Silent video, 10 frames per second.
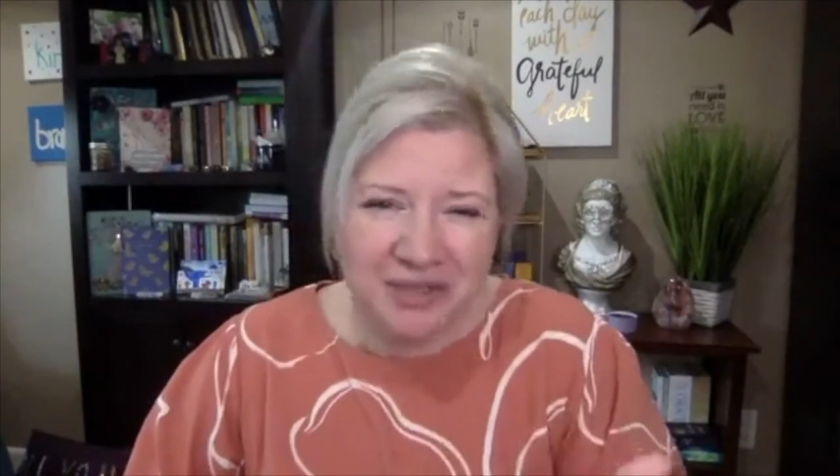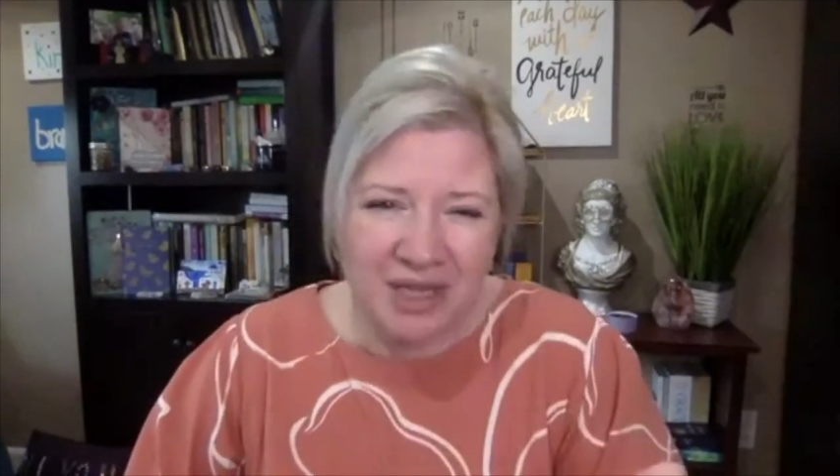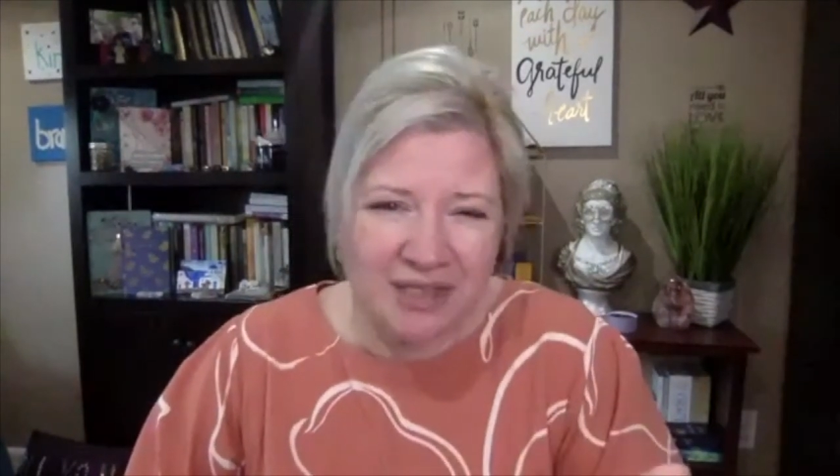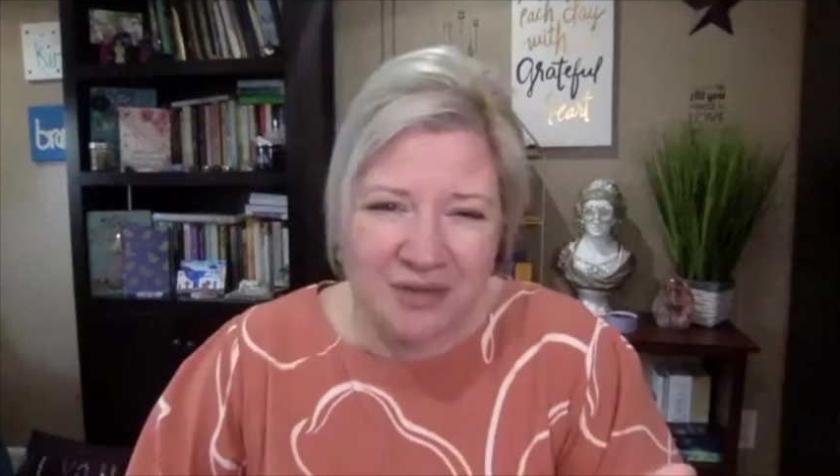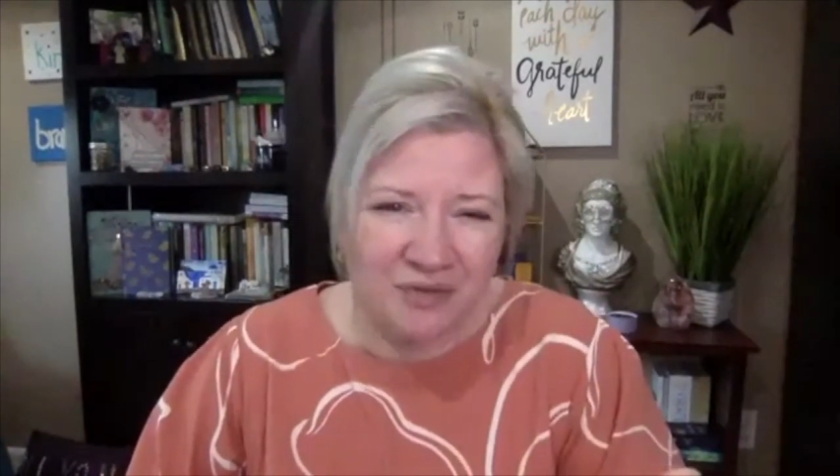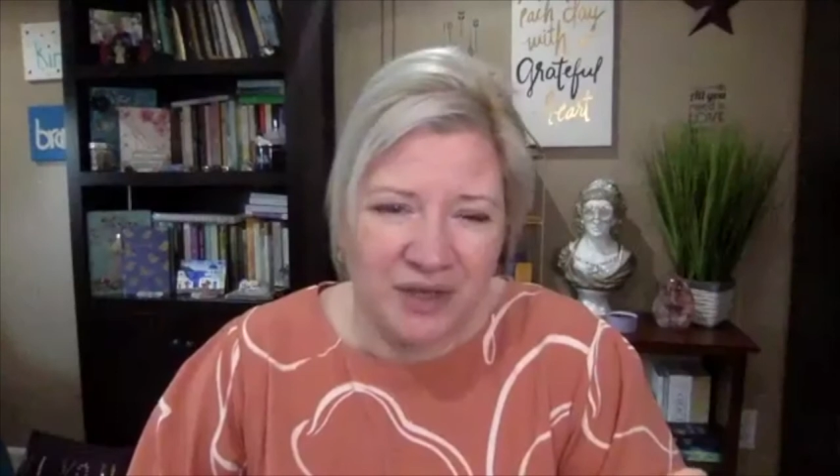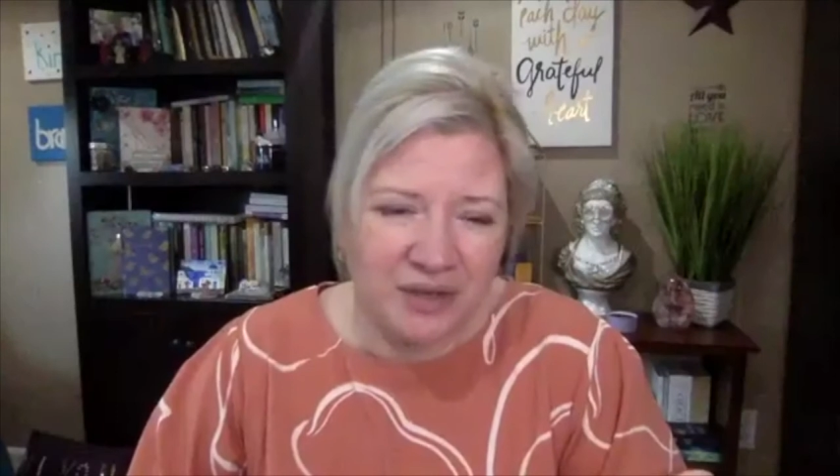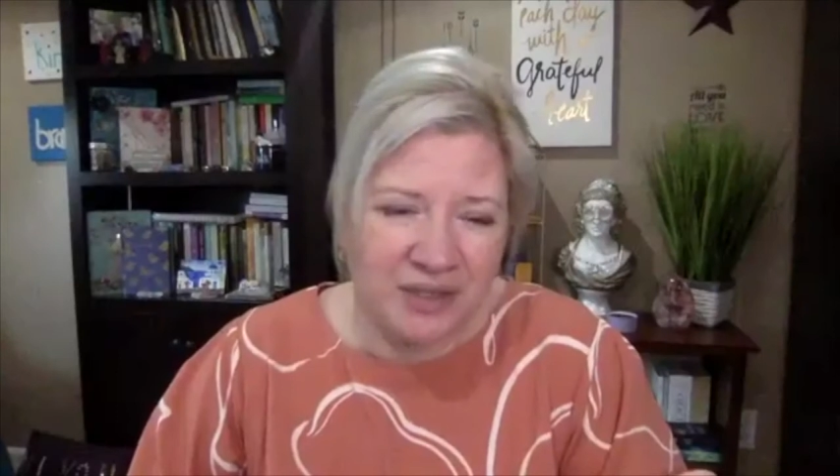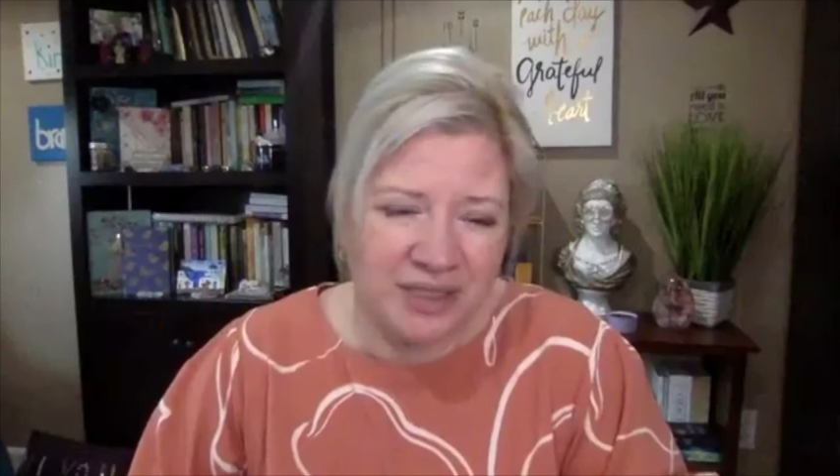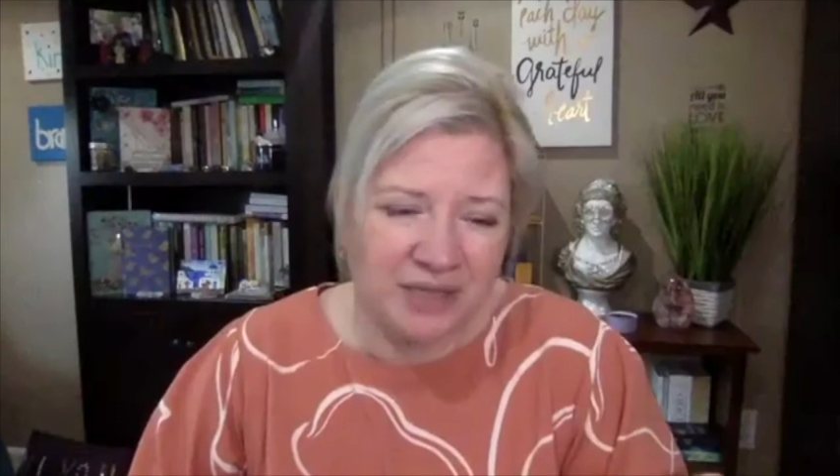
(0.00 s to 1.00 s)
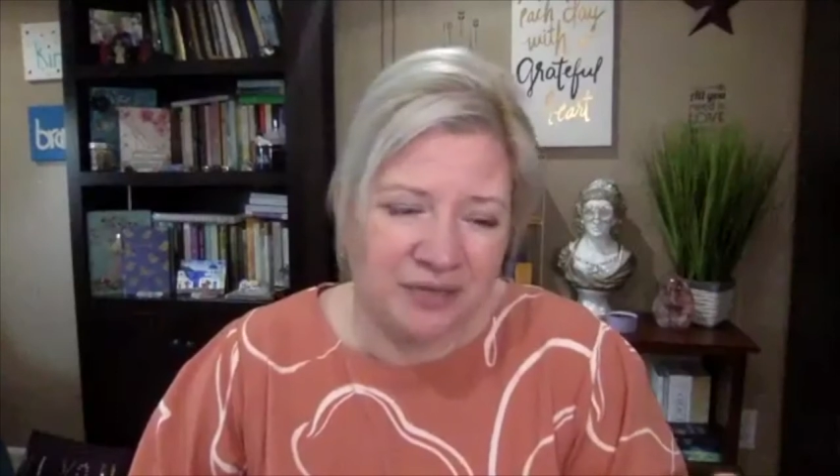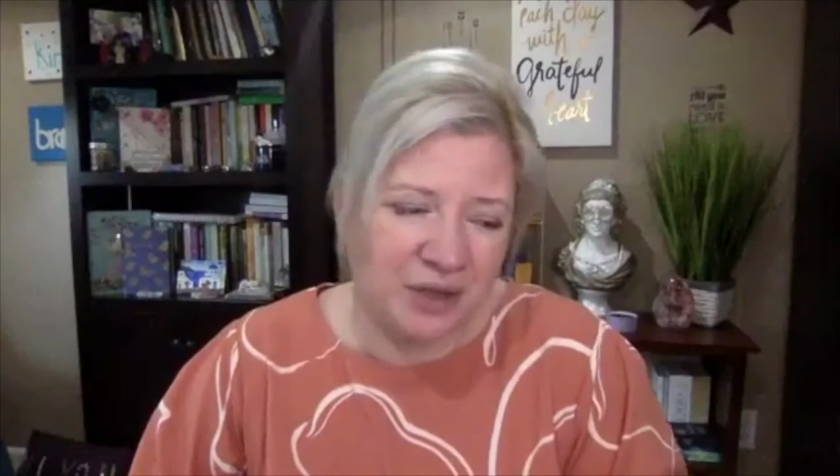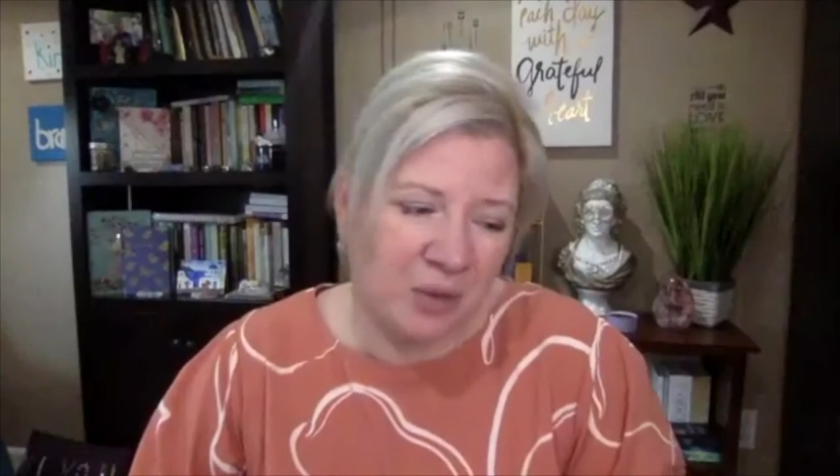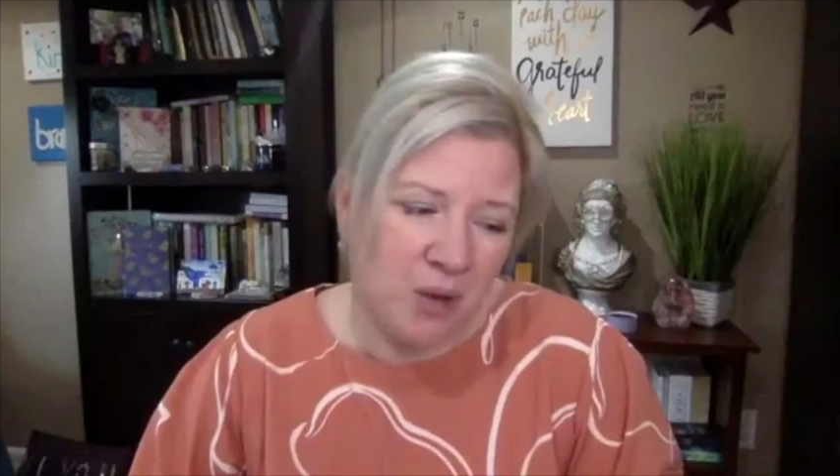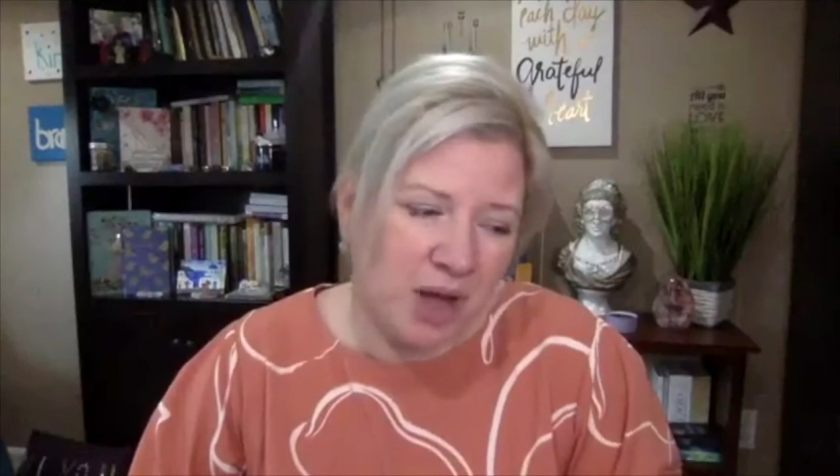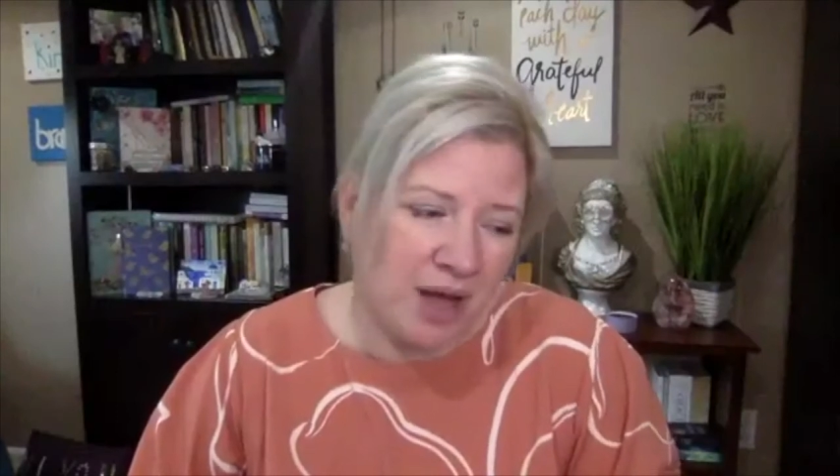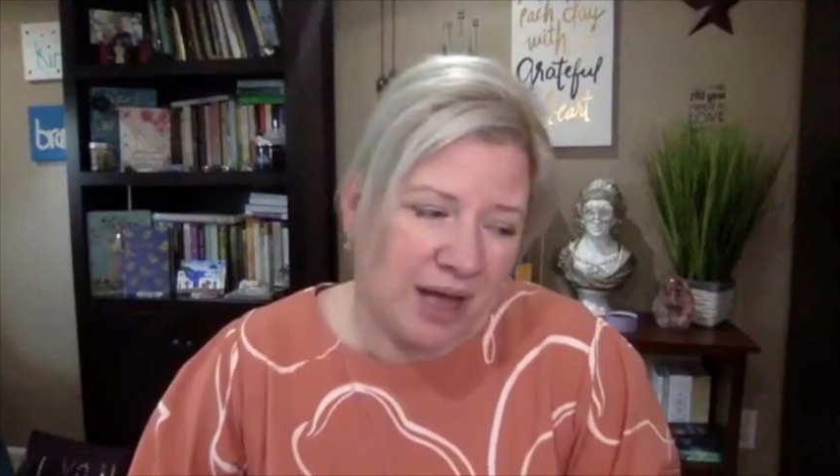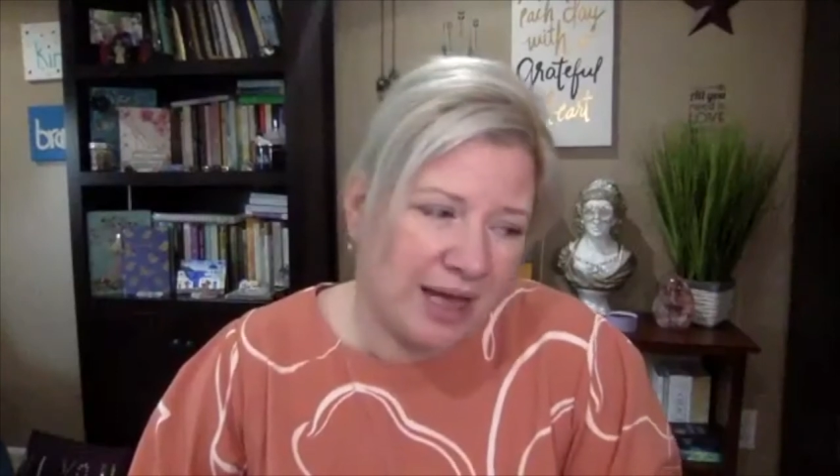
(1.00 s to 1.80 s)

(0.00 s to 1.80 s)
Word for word: Does it feel as if, you know what,